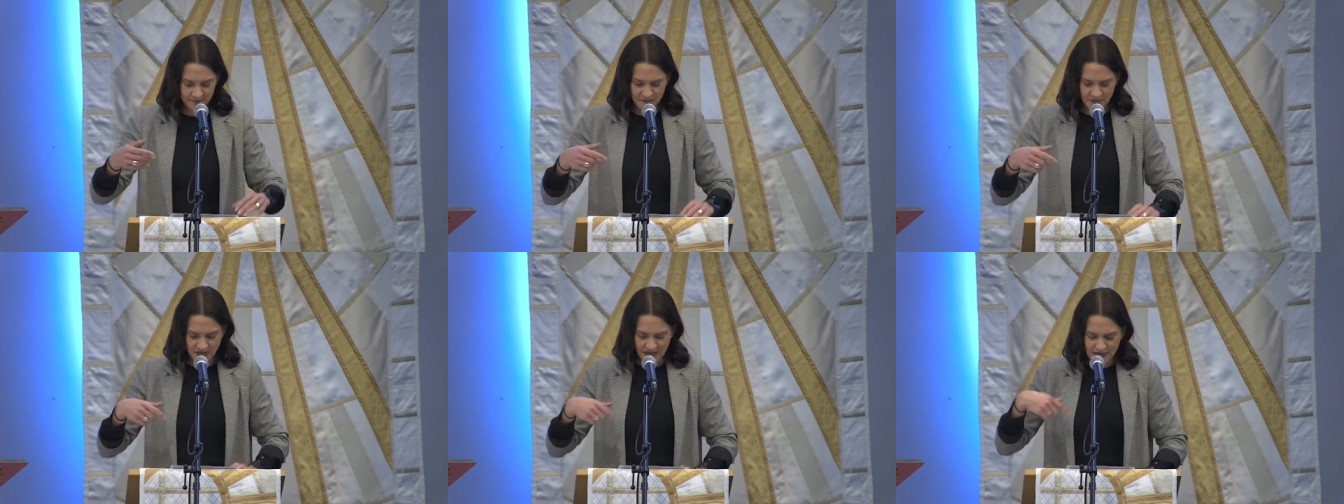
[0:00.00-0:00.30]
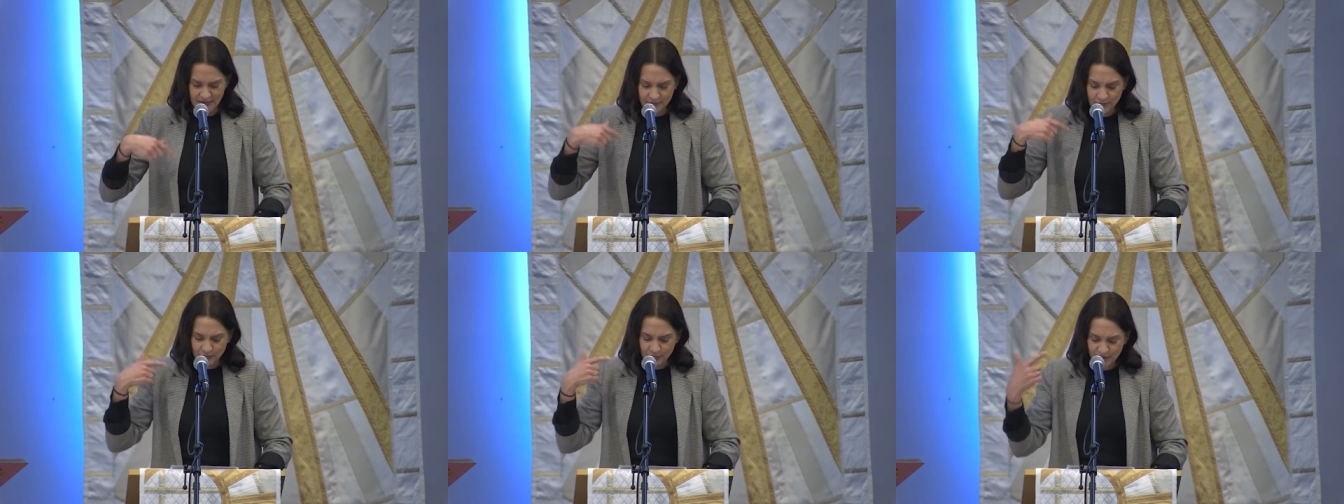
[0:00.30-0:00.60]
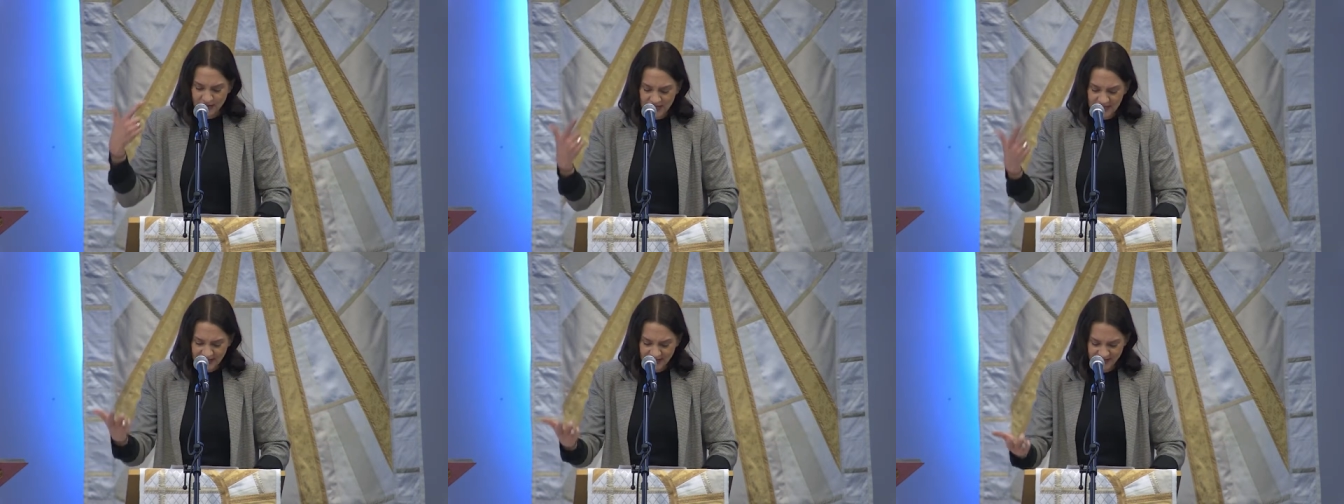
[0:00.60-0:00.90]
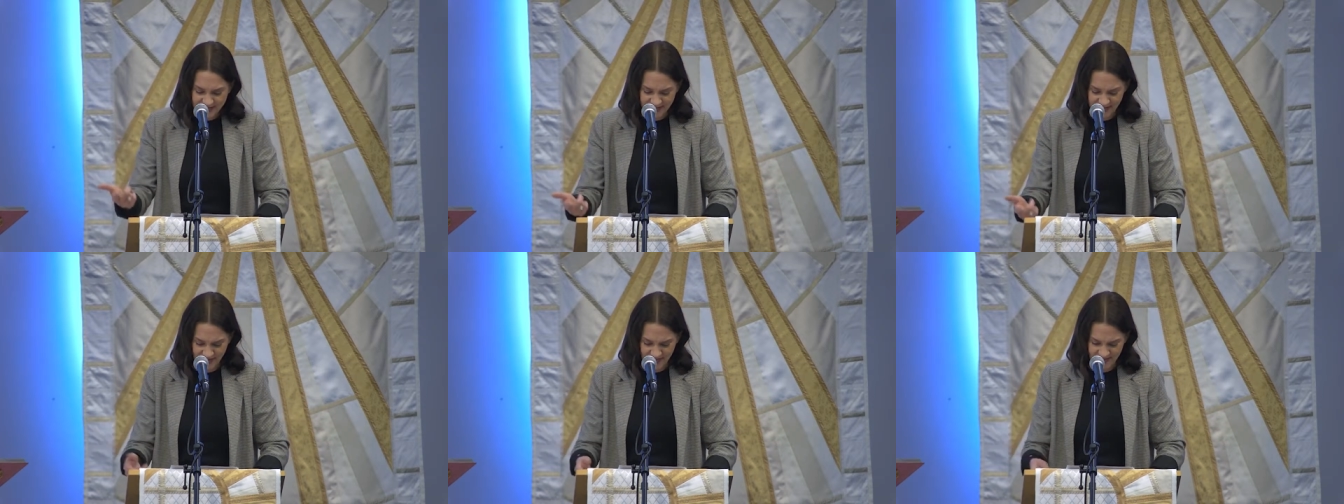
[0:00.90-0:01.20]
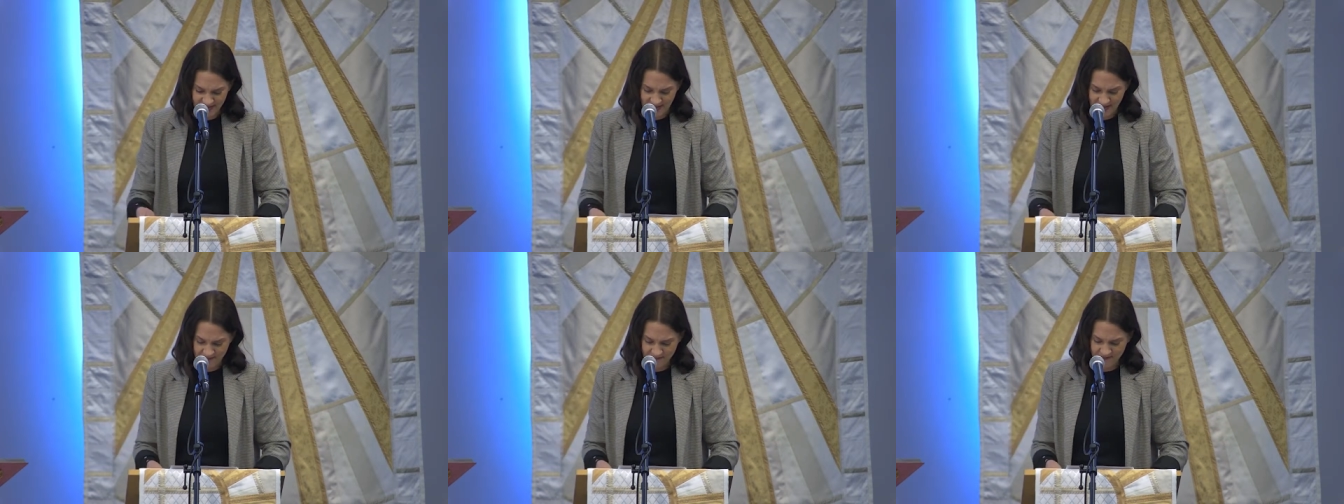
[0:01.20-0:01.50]
and he breathes on
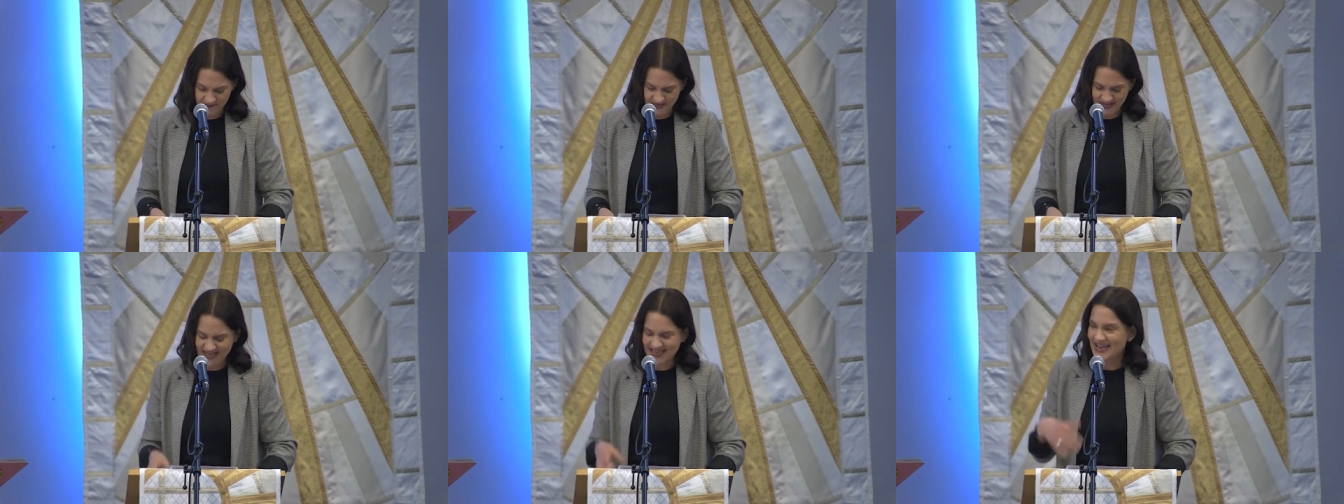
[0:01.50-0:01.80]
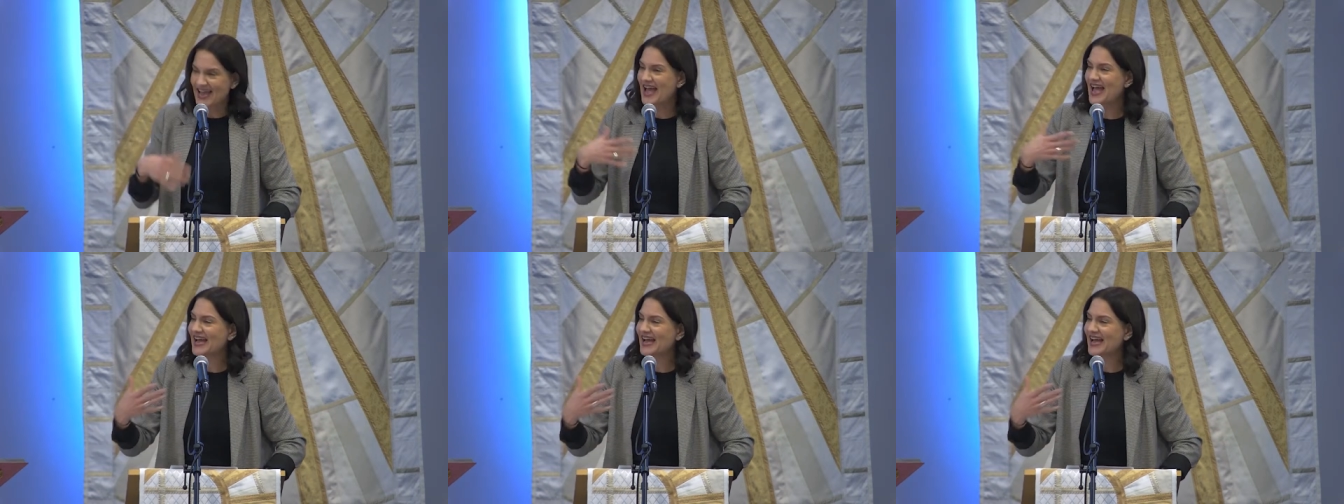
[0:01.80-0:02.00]
them. He